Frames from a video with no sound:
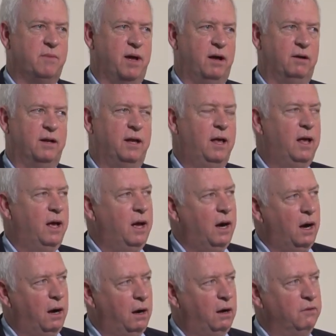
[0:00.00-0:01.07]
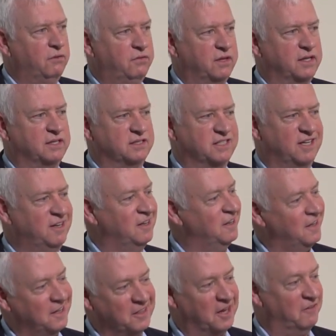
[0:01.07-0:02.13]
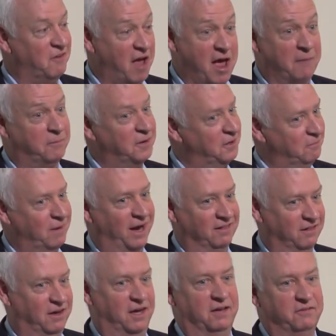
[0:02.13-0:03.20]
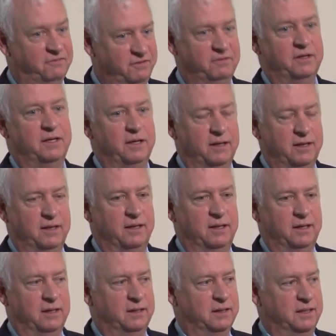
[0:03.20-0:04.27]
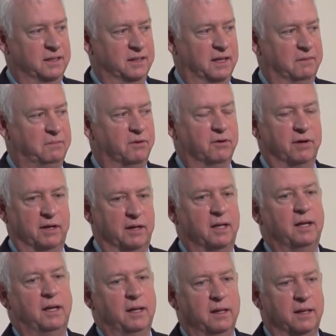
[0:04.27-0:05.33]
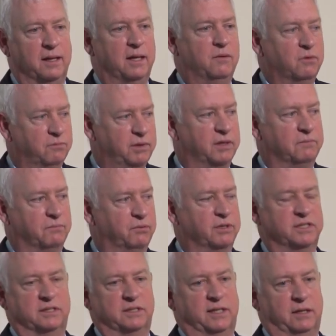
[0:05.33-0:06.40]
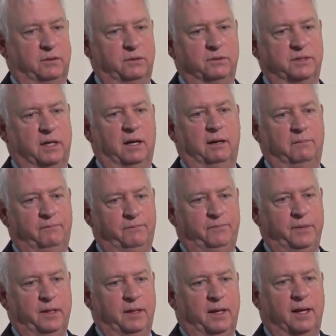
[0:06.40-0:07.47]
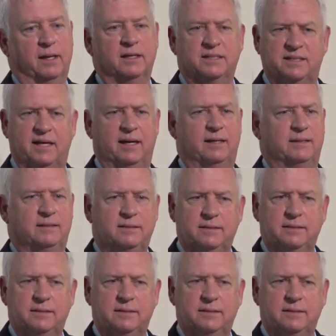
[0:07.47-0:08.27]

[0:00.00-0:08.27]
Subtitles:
about all the things that have happened in my life in that period, and he will be in prison that whole time. And is that,